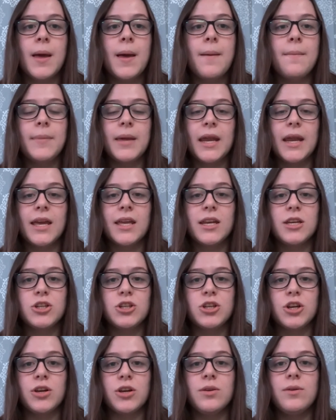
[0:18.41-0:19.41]
but I can
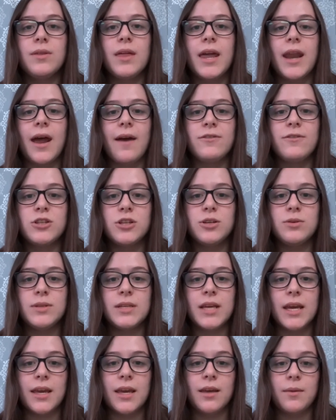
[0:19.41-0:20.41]
assure you that after you
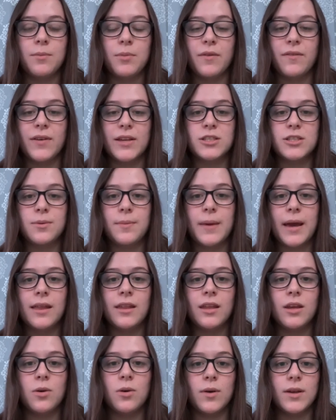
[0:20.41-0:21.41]
take Professor Bagley
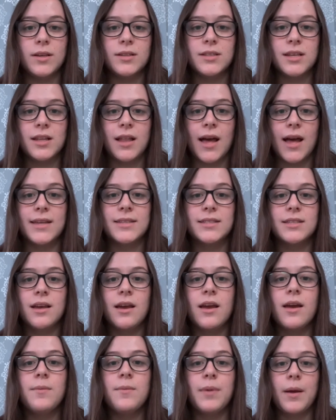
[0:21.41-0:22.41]
Coyle's class,
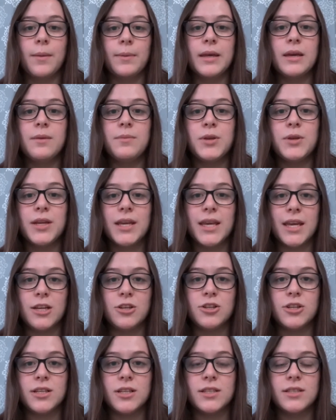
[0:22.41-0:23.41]
Public
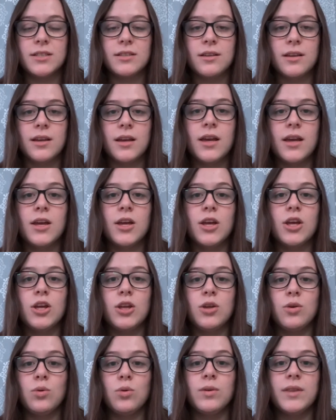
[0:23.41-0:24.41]
Communications,
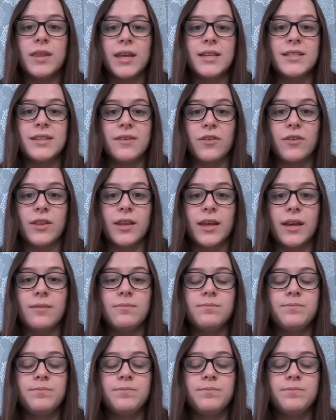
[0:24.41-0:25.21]
you will think differently.